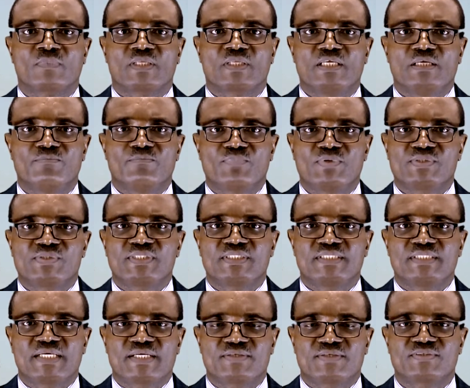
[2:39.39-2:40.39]
implicit
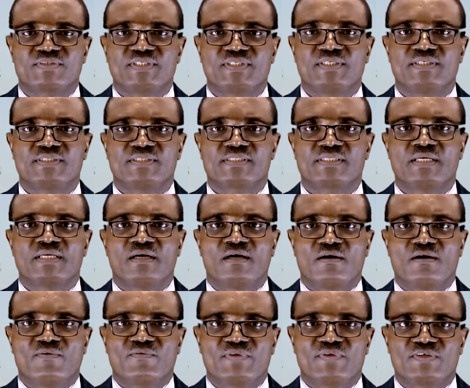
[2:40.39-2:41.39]
guarantees
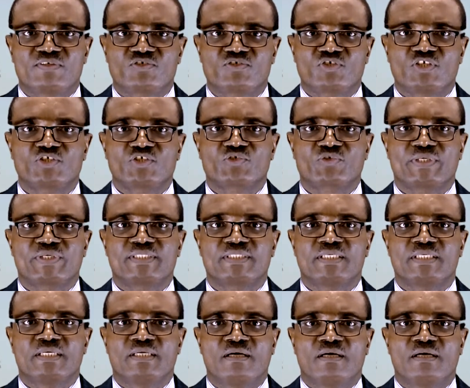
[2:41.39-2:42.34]
on the exchange rate